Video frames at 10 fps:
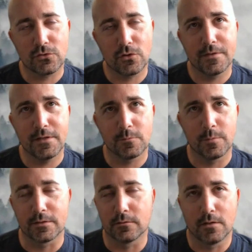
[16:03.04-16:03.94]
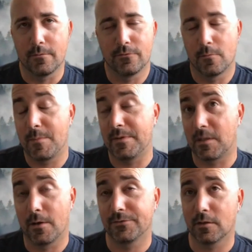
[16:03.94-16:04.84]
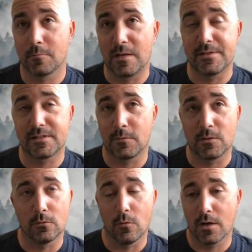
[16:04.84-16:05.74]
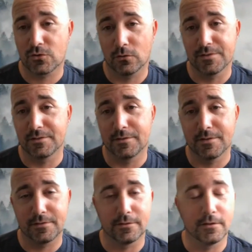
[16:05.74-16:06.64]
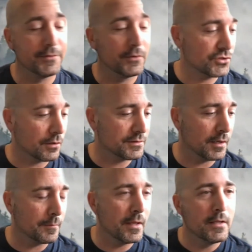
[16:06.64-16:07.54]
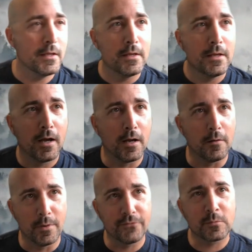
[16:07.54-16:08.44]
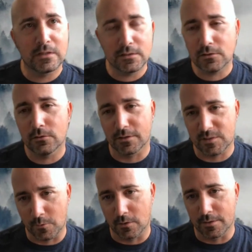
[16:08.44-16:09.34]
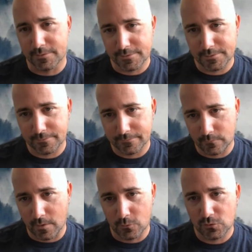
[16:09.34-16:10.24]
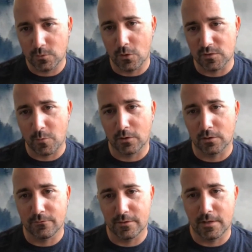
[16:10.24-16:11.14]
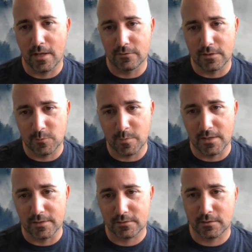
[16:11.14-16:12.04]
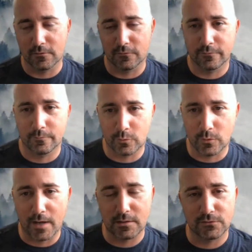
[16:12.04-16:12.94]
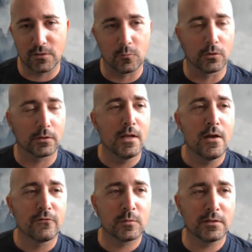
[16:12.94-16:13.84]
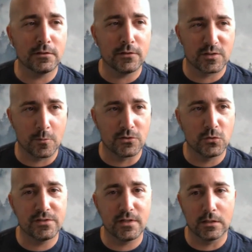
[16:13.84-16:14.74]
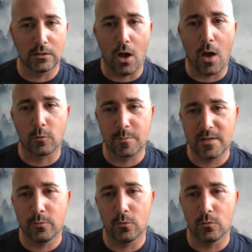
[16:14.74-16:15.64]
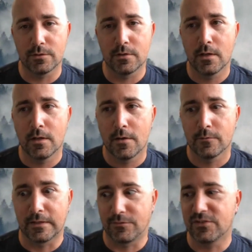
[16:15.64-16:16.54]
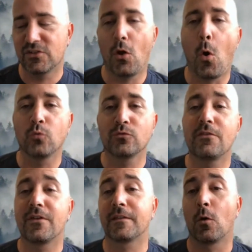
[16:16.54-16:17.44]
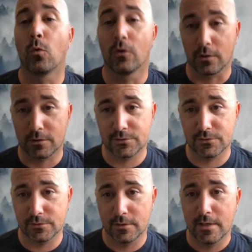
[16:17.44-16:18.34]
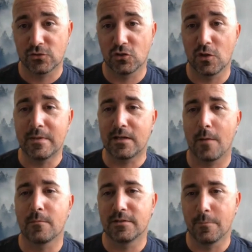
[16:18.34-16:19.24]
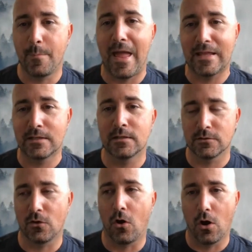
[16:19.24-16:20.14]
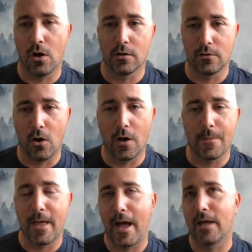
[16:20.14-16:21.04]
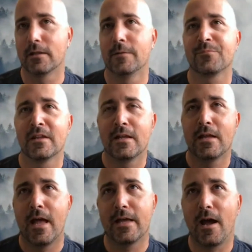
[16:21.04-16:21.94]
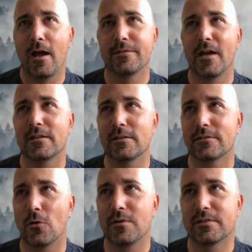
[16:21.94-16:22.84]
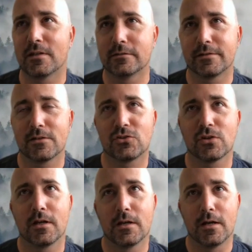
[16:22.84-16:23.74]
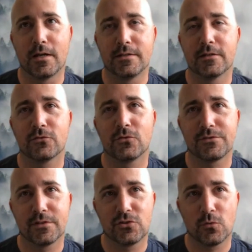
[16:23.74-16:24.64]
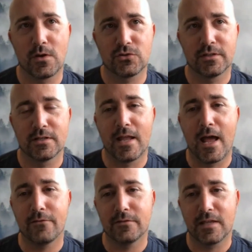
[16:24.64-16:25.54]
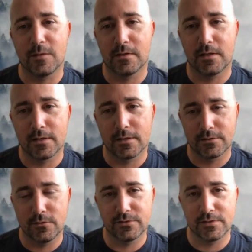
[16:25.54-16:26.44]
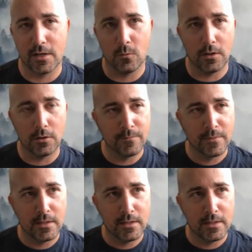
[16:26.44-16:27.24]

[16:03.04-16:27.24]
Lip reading: on this, but there might be some out there. Maybe somebody will watch or listen to this and they'll share some. But from clinical experience, right, which we know is part of the evidence-based kind of practice framework, from clinical experience, you see that a lot where people would, like, this is the only thing that works, so they become dependent on that. And that is always such a difficult situation to navigate, because you say, well,